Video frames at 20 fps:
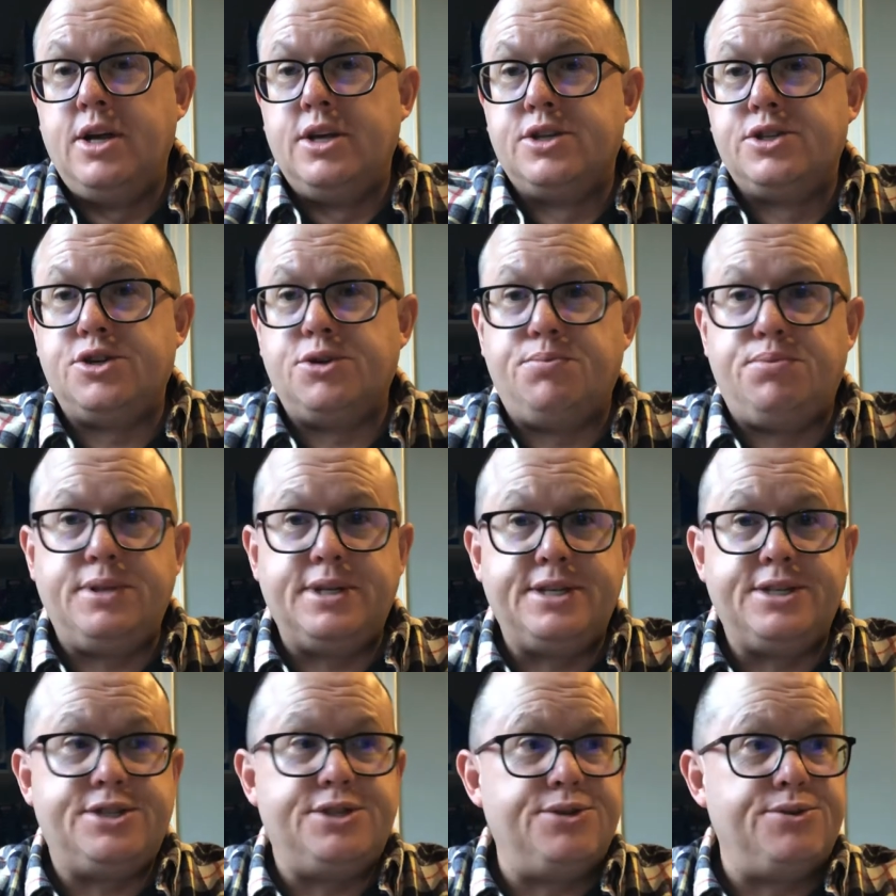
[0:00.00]
So
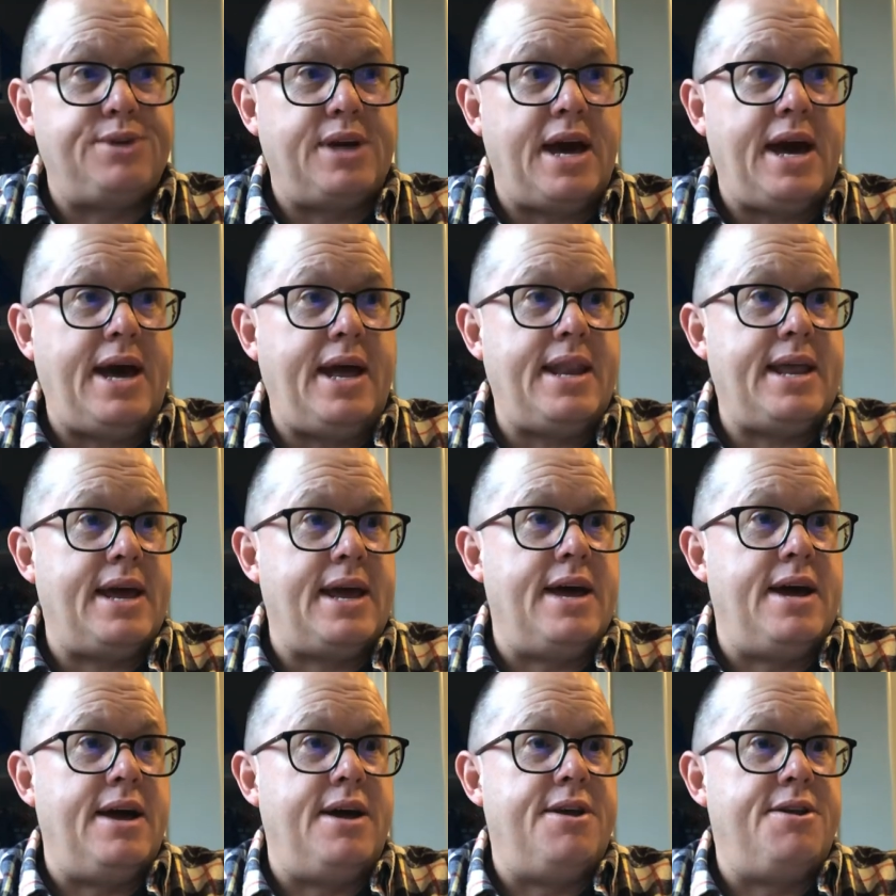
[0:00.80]
please do that,
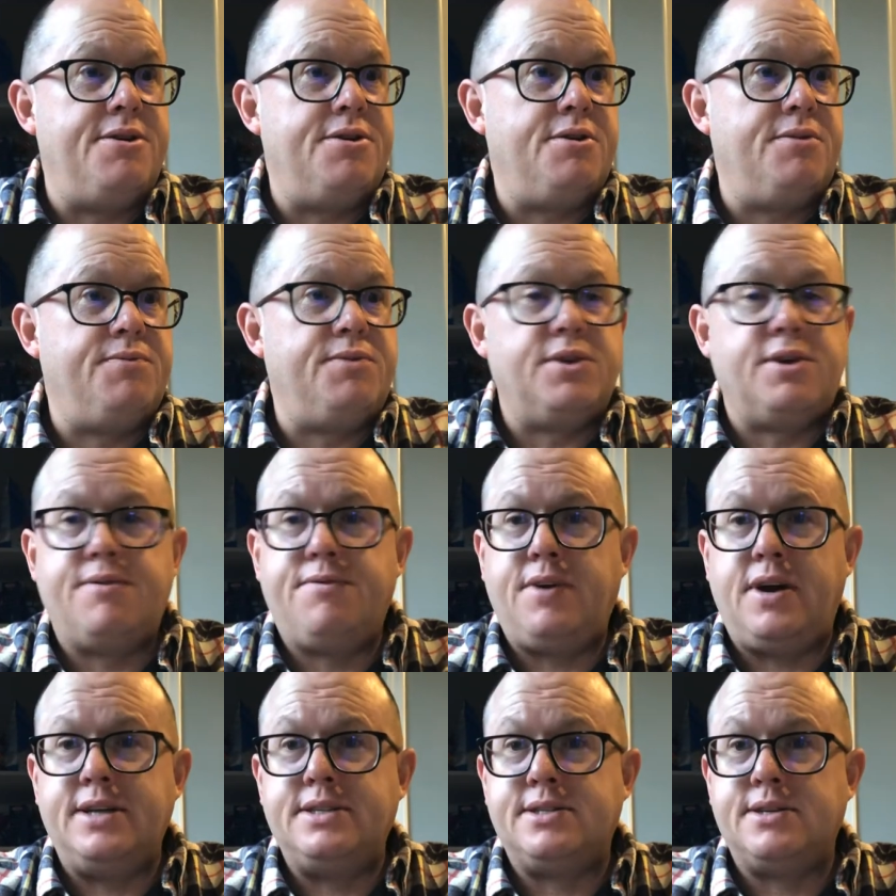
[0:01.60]
and hopefully you
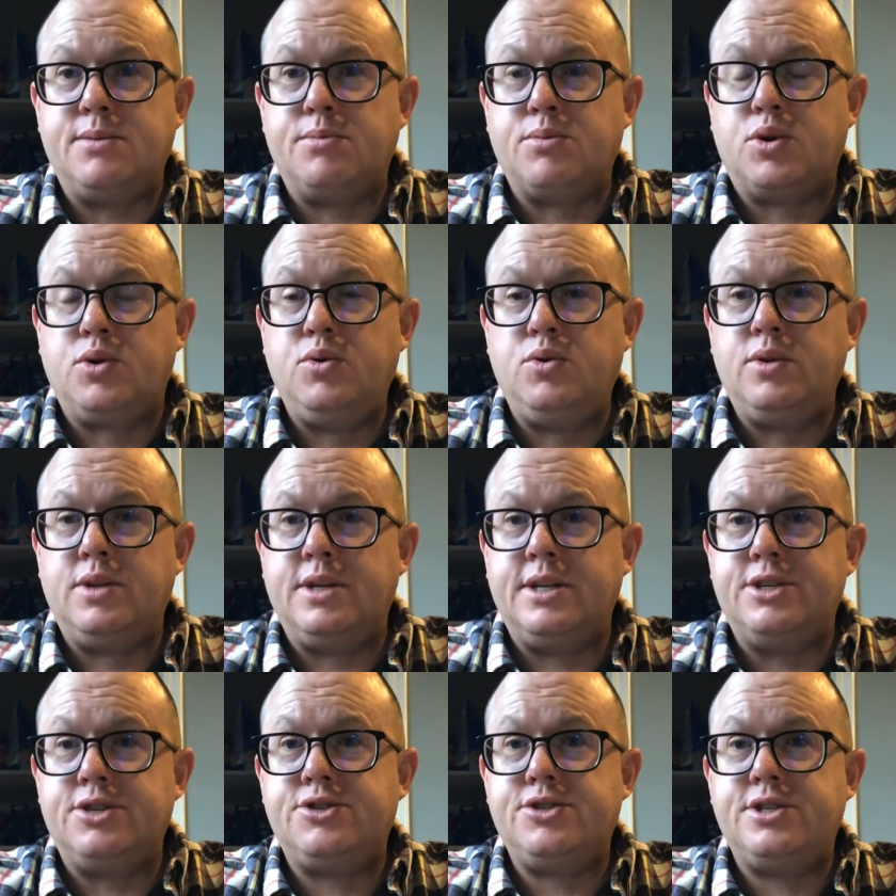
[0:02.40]
find something cool and
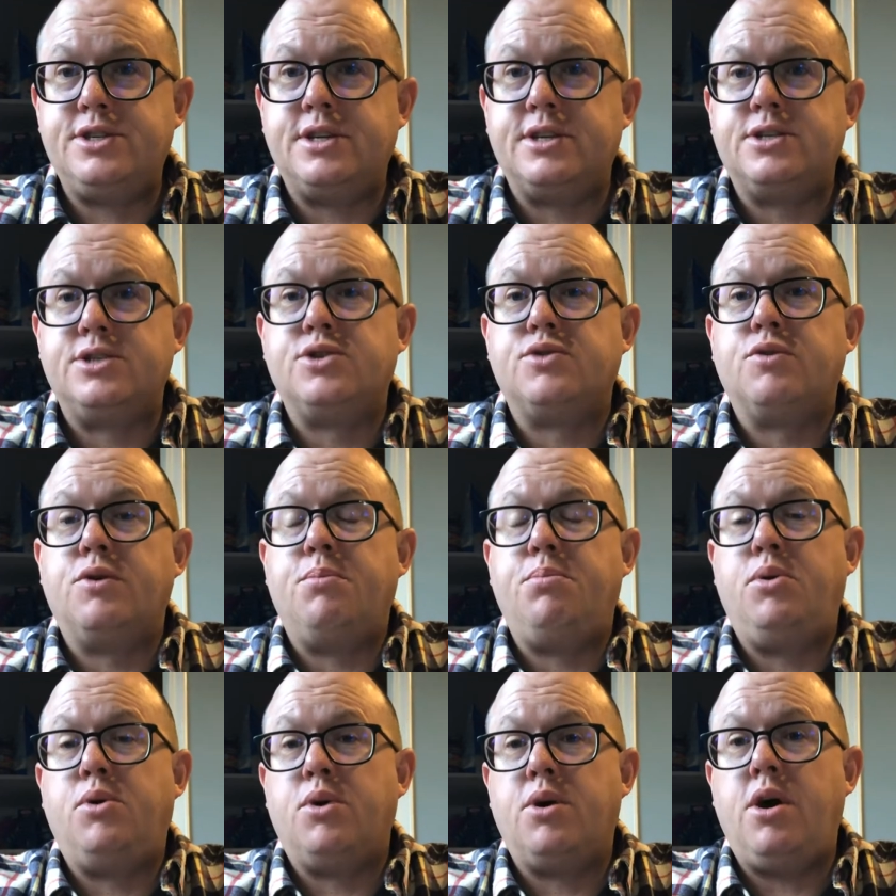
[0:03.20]
interesting to
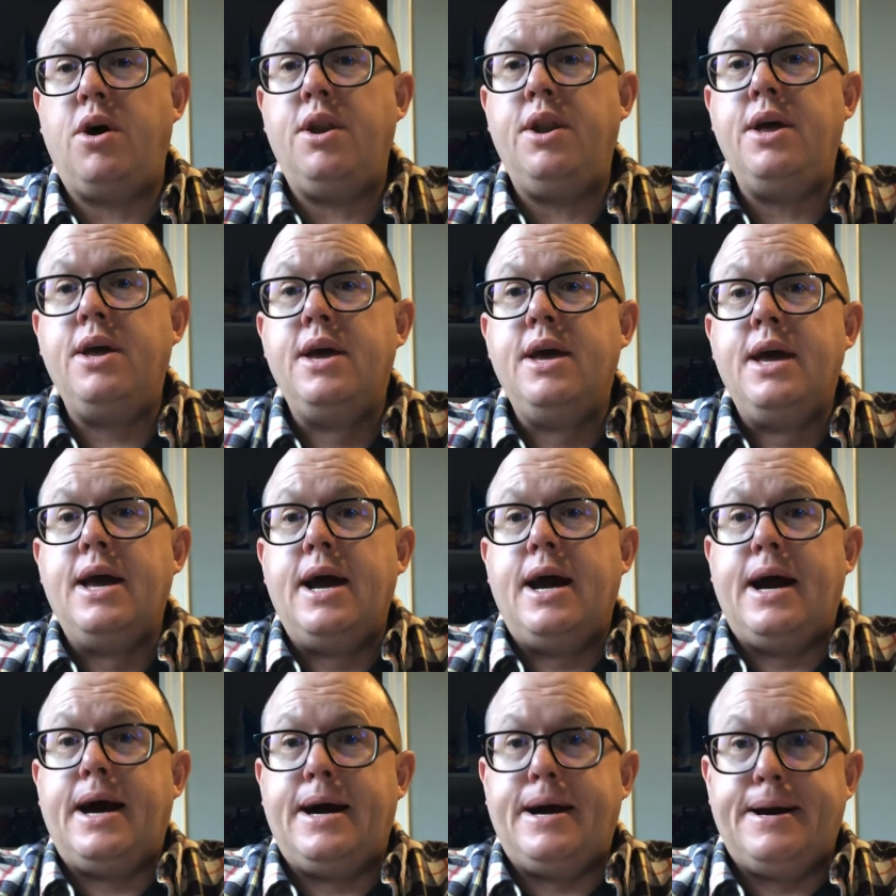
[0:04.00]
report
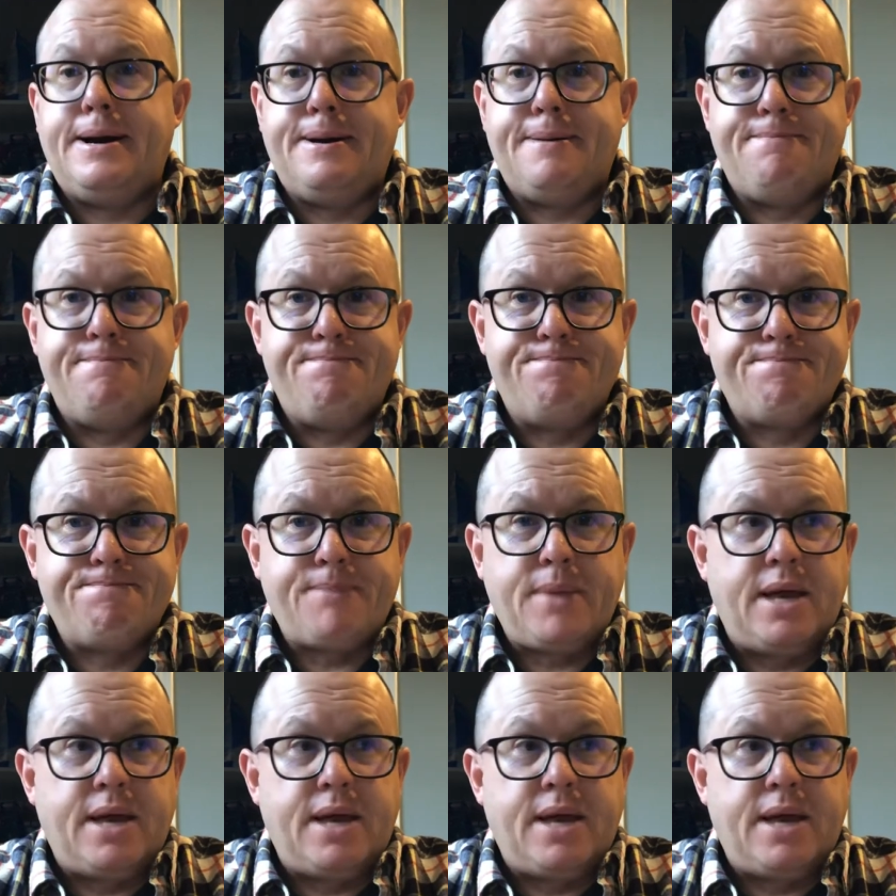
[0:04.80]
on.